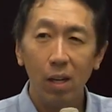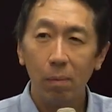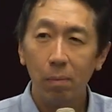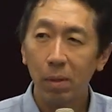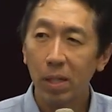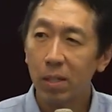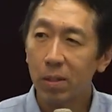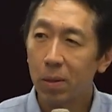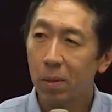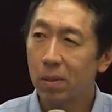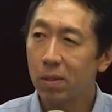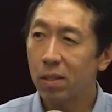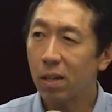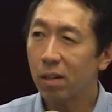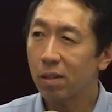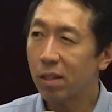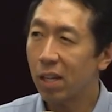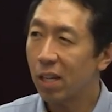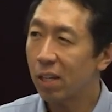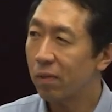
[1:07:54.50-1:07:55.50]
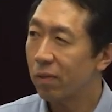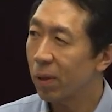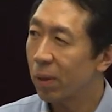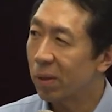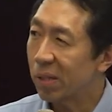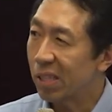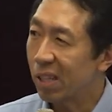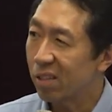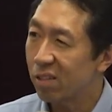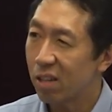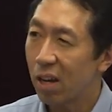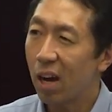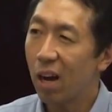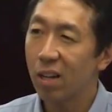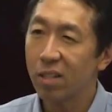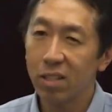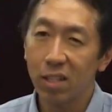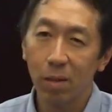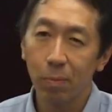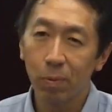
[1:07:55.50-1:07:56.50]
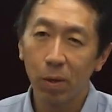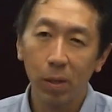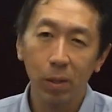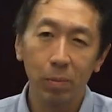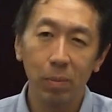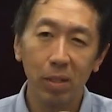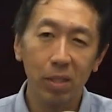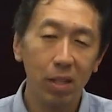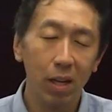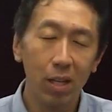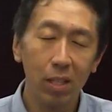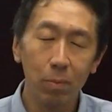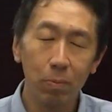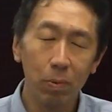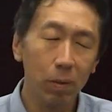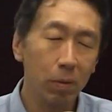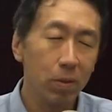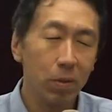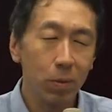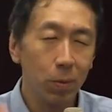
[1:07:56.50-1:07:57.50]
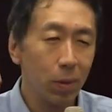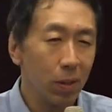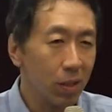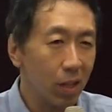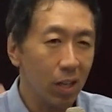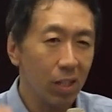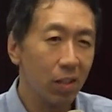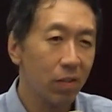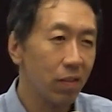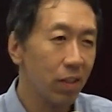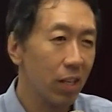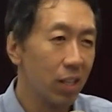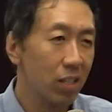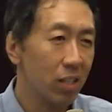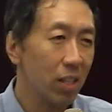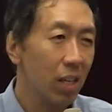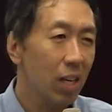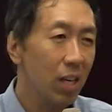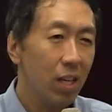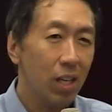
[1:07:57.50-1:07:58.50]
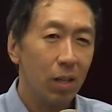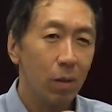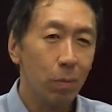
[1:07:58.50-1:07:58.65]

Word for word: But it turns out that if you look at the tasks the programmer does, programmers do a lot of things.